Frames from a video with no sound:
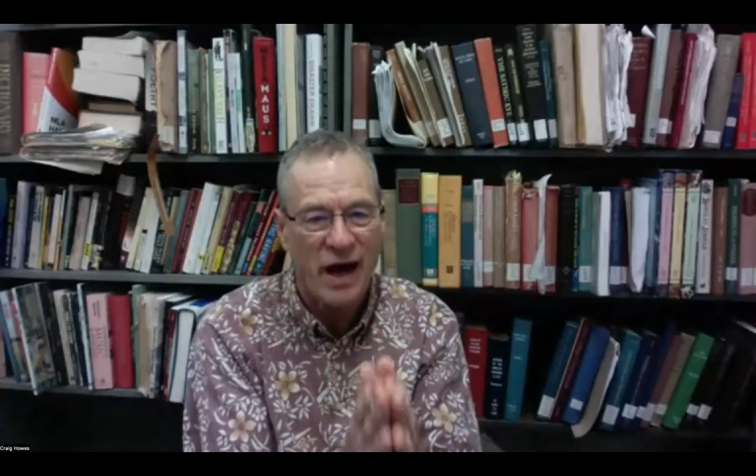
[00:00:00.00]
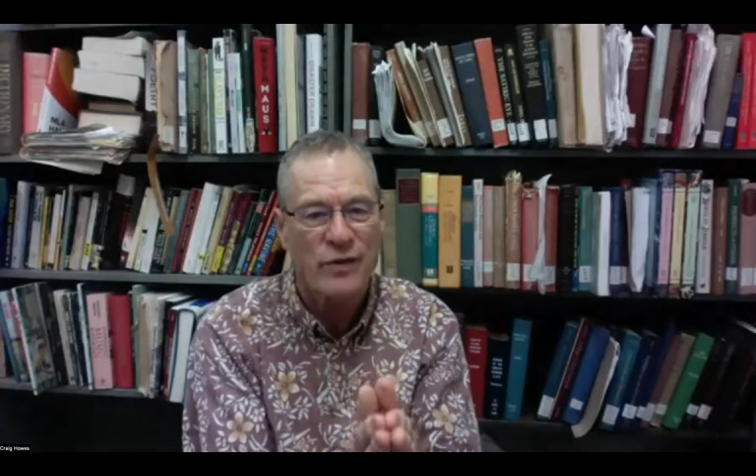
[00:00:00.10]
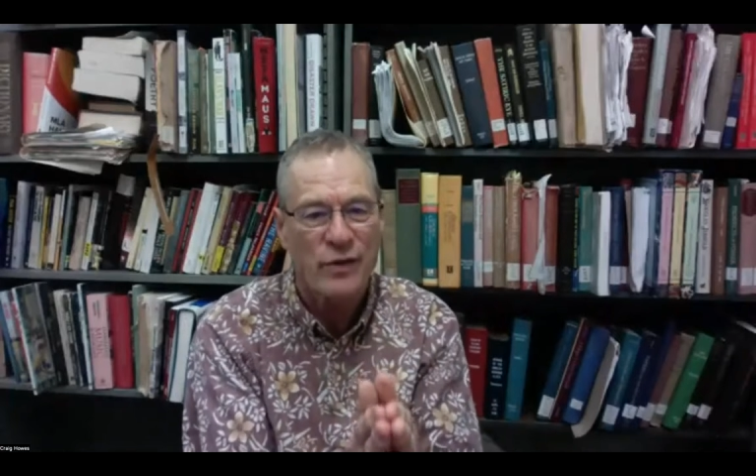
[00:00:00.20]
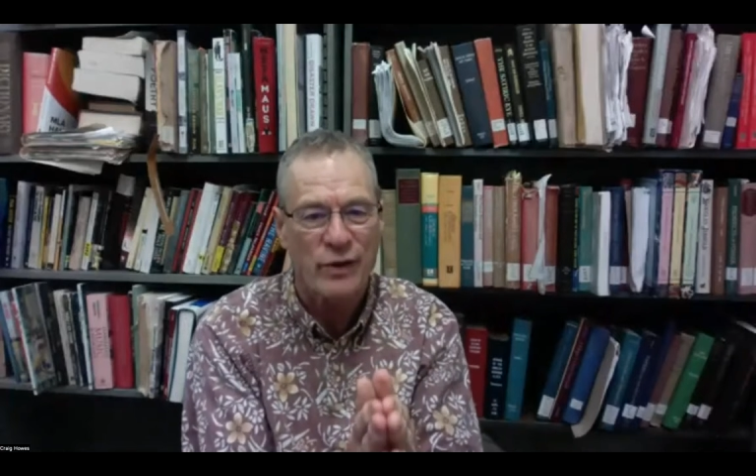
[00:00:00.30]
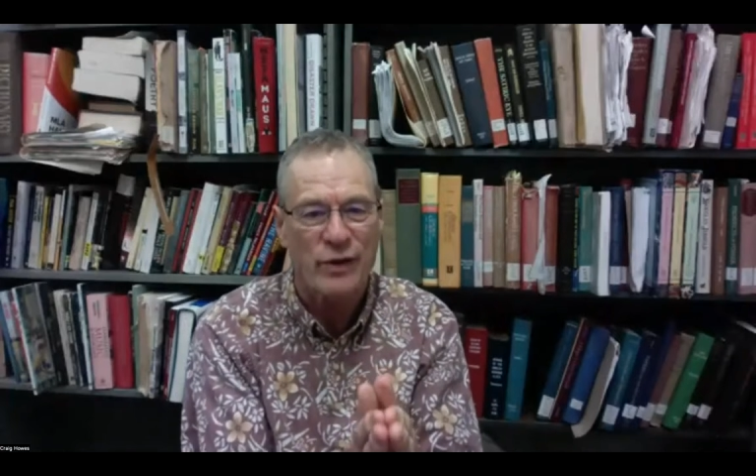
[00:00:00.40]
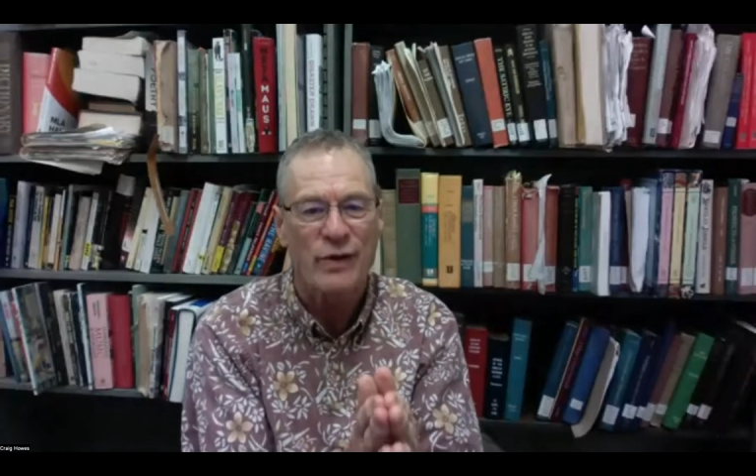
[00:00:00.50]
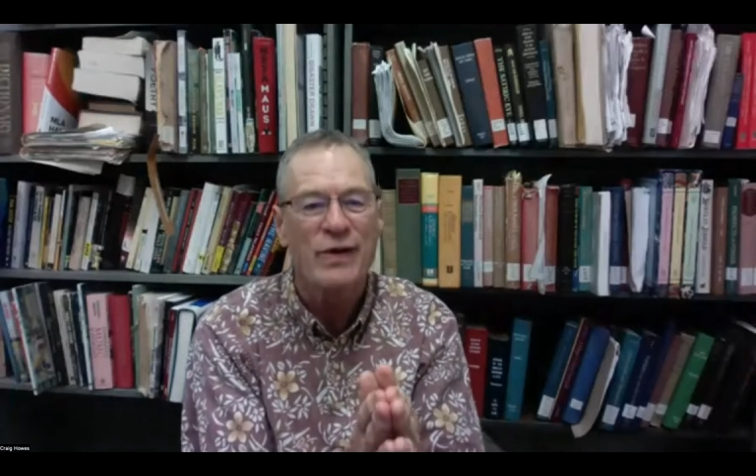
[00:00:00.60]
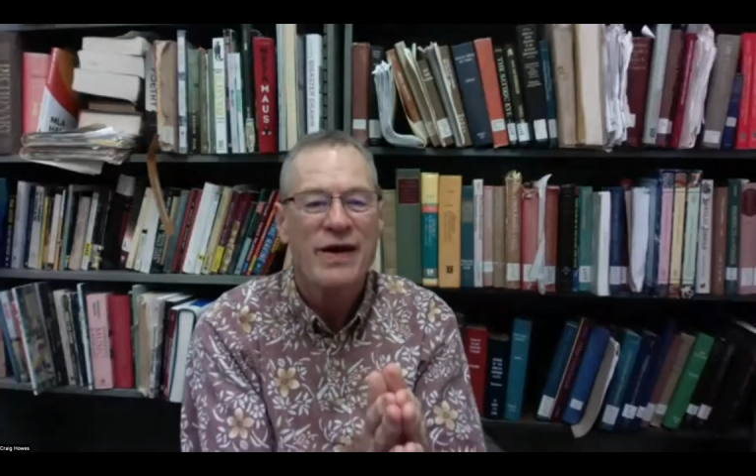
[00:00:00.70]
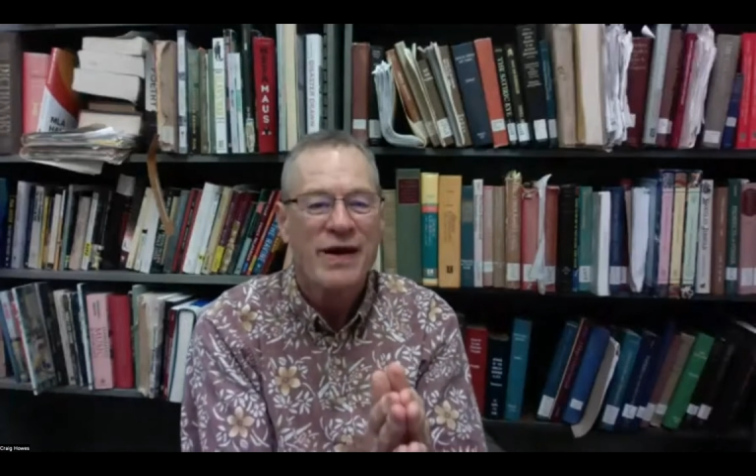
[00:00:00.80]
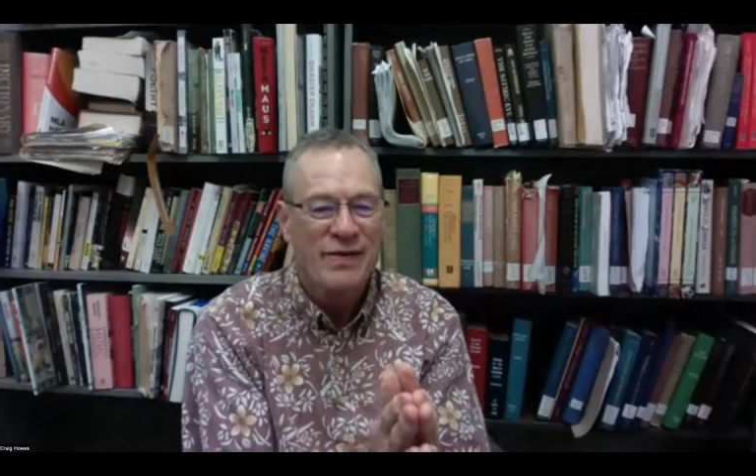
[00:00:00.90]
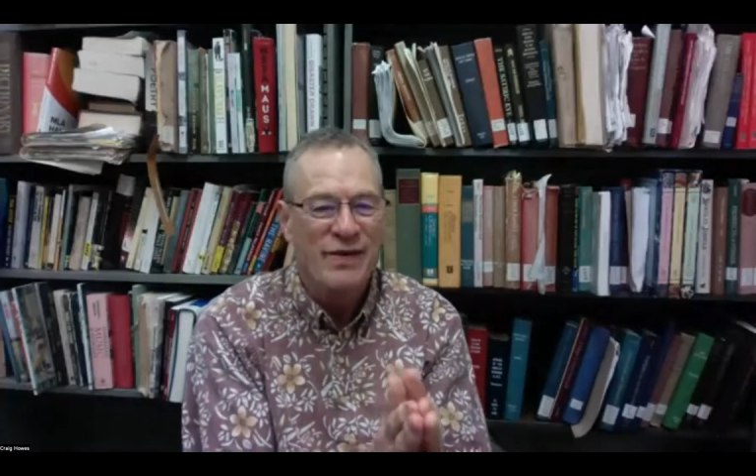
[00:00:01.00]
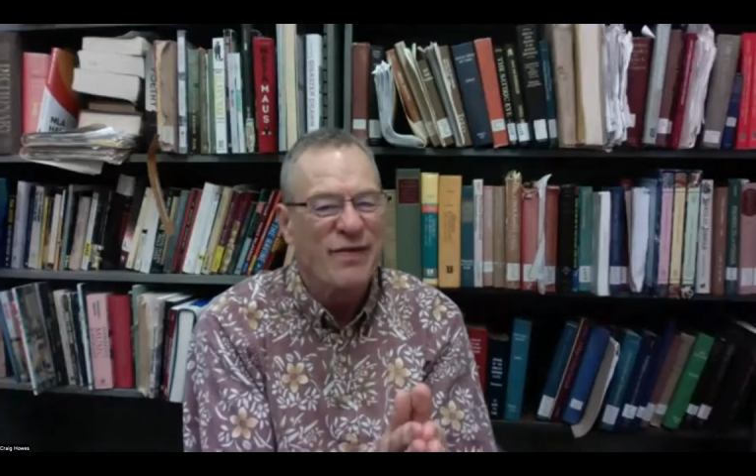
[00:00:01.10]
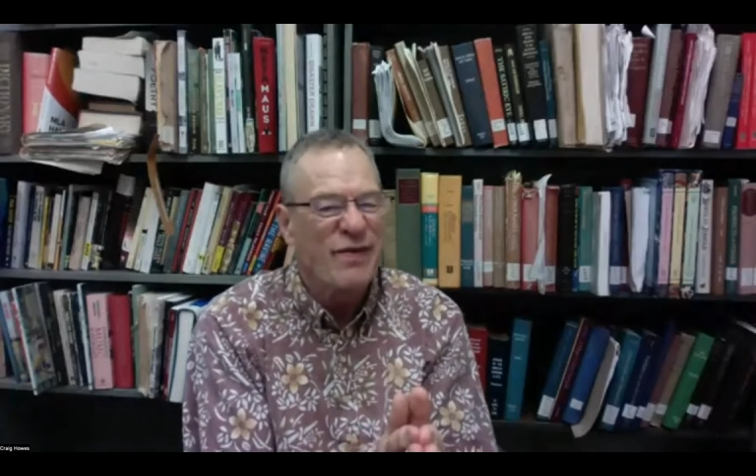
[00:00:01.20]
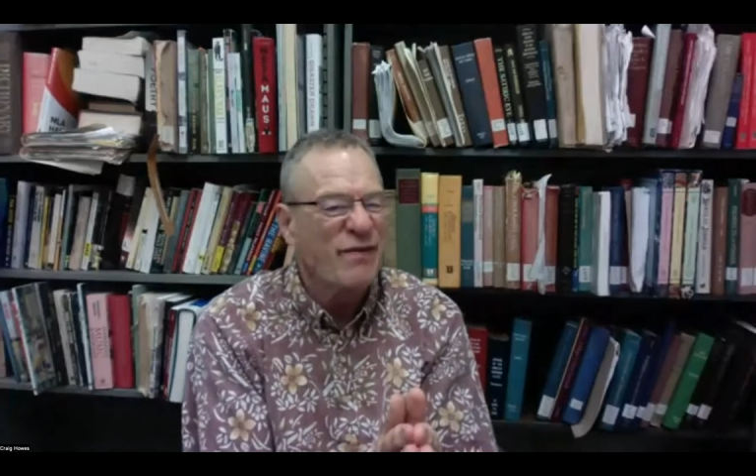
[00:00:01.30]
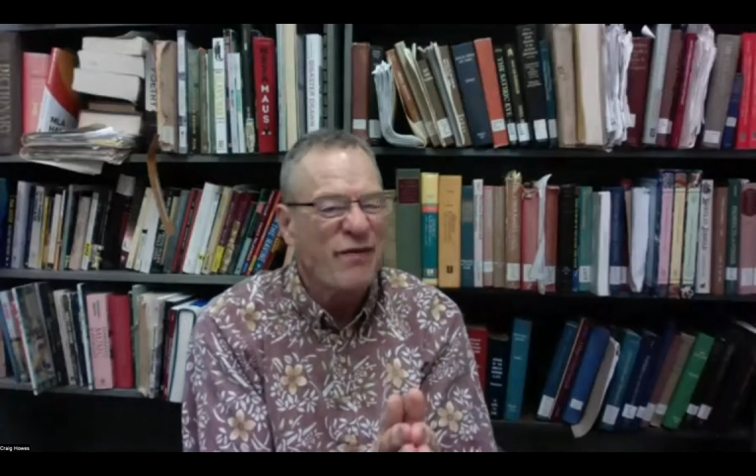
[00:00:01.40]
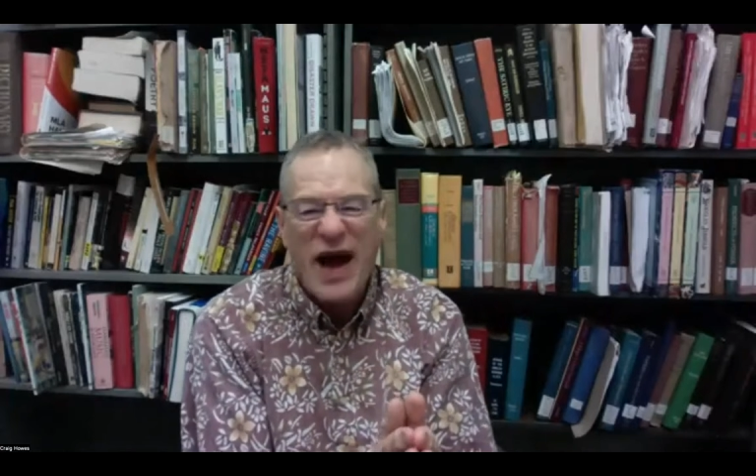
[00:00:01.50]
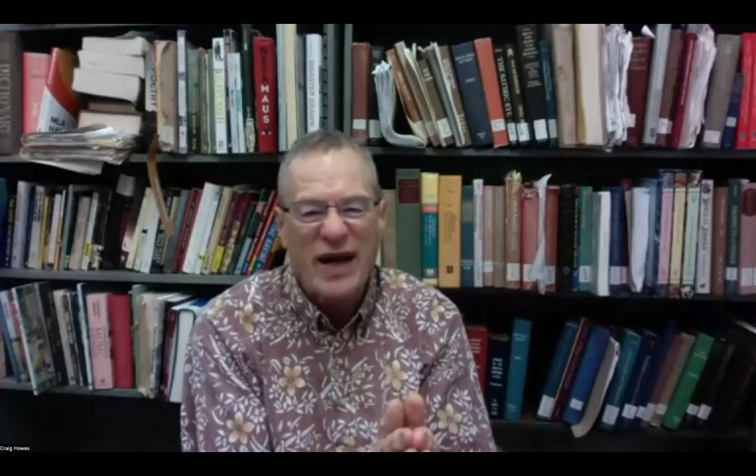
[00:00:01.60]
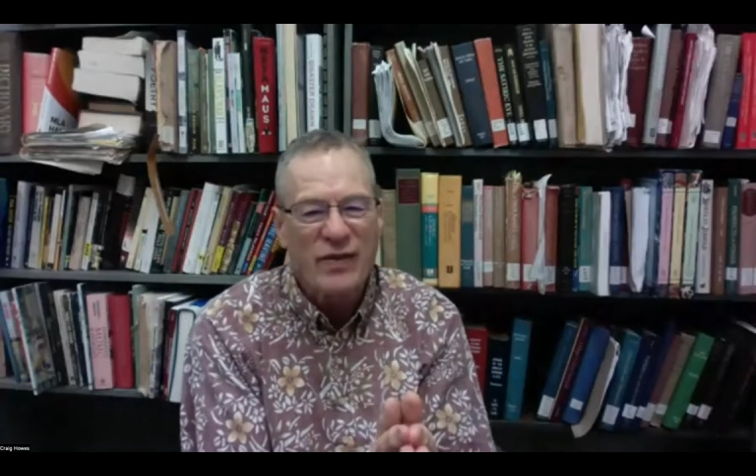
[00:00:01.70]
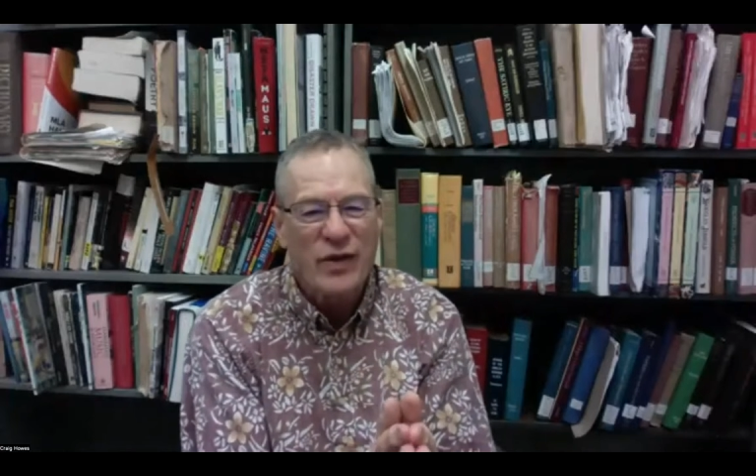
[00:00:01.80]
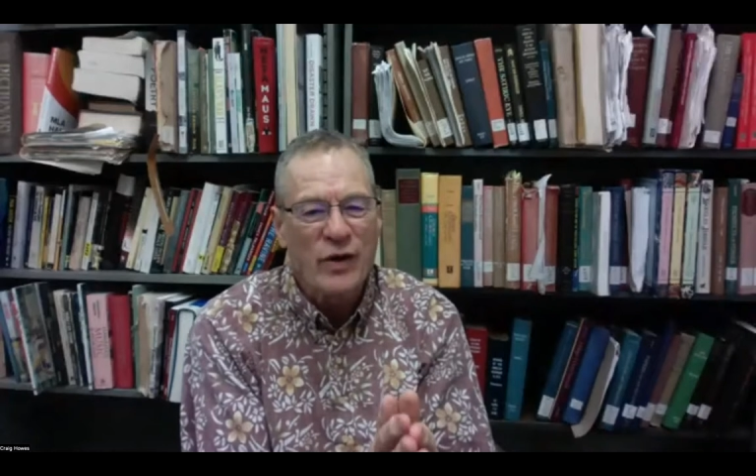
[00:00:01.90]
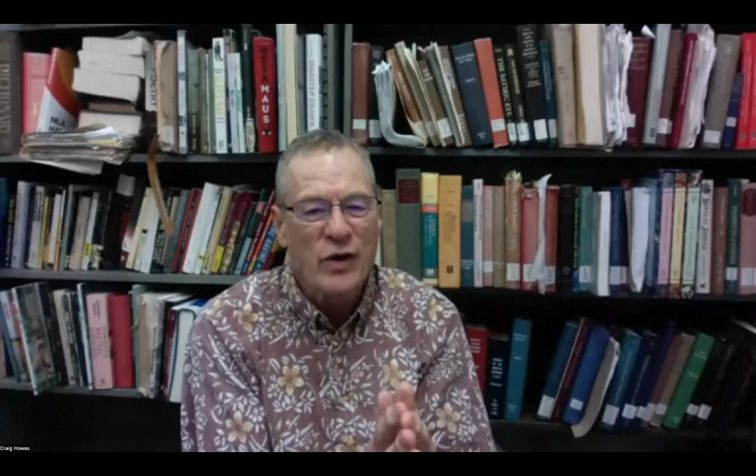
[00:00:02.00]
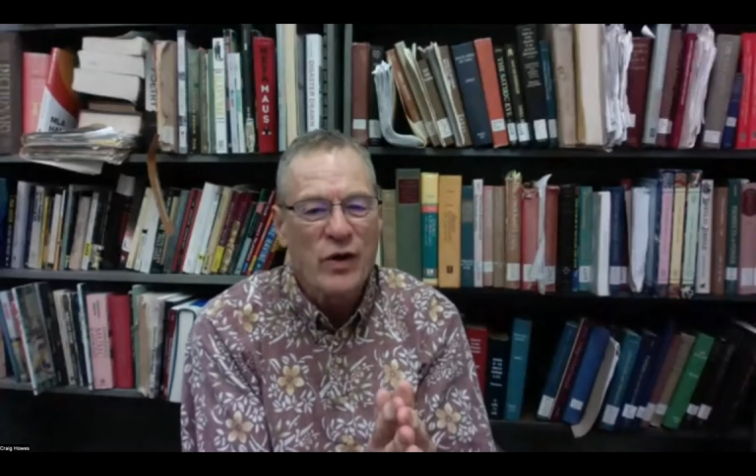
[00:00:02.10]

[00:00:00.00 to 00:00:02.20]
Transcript: other than the fact that